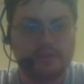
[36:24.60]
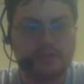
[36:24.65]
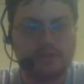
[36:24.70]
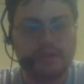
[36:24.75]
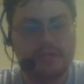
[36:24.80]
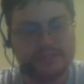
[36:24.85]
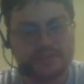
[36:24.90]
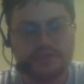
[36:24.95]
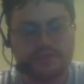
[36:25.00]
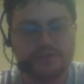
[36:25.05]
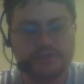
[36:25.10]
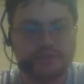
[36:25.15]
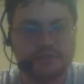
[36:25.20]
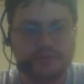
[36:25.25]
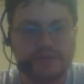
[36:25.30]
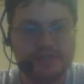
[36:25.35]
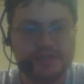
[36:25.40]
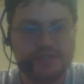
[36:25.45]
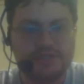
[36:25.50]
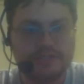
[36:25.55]
lesser
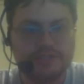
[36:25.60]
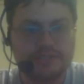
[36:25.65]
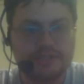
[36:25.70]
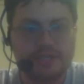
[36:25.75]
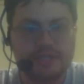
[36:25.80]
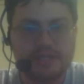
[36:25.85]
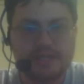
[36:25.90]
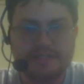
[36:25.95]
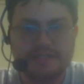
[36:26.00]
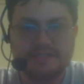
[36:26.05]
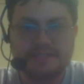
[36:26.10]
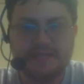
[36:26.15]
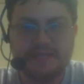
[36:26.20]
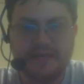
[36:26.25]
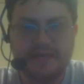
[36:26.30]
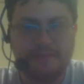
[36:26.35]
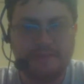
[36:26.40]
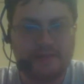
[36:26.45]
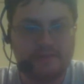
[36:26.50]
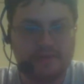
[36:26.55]
generations, to
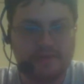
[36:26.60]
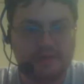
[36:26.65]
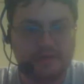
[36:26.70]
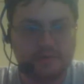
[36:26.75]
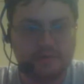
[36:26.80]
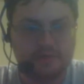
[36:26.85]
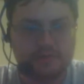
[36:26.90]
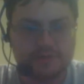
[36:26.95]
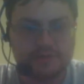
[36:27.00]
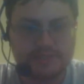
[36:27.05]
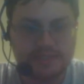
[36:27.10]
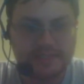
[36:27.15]
stamp out anyone who's